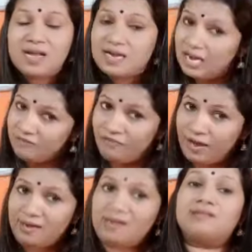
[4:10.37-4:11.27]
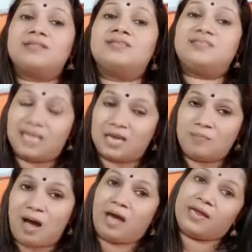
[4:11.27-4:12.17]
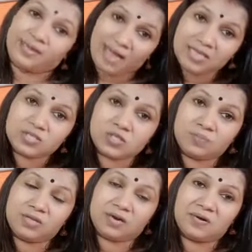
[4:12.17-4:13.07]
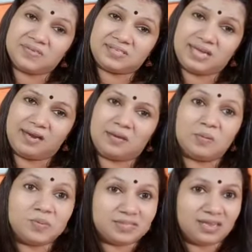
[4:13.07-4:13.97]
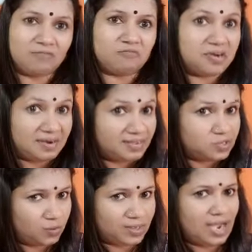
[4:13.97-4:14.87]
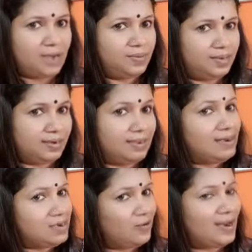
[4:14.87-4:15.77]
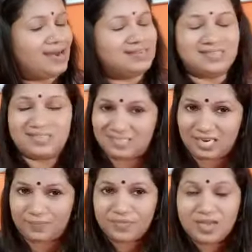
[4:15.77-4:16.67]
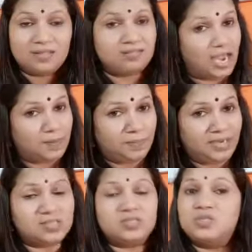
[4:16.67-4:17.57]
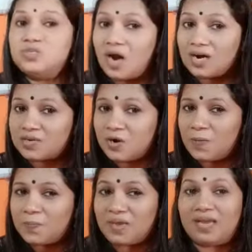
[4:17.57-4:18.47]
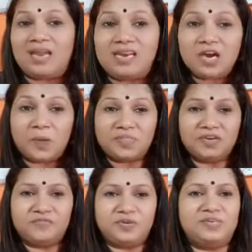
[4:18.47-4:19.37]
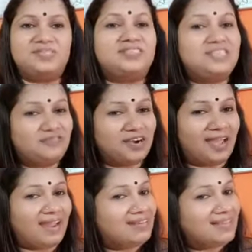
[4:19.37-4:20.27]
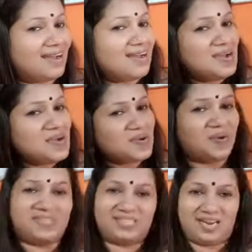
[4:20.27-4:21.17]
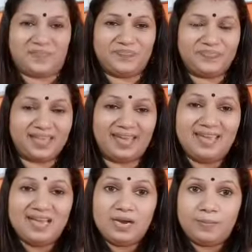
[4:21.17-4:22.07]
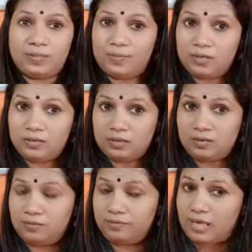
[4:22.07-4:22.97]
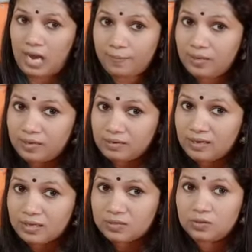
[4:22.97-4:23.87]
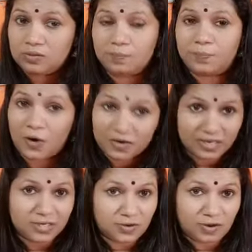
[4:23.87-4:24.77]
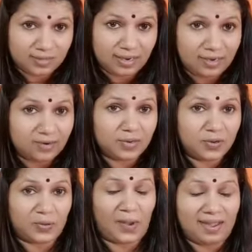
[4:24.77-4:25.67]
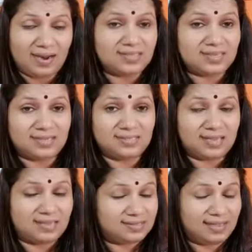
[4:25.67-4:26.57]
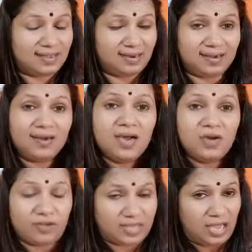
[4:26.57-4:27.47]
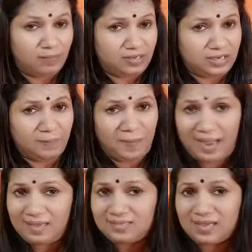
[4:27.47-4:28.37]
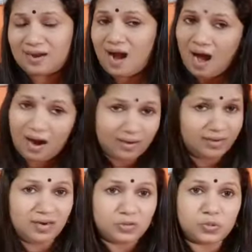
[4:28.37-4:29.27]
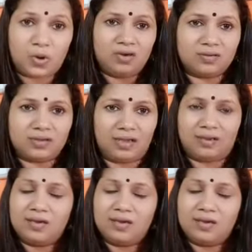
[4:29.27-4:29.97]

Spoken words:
conveying the same ideas of the question using various vocabulary in your answer sheet. That means do not copy any of the words given in the question. Okay, appo namaku vocabulary idinathu oru important role thanne undu kotto. IELTS essay il vocabulary plays a cardinal role. Okay,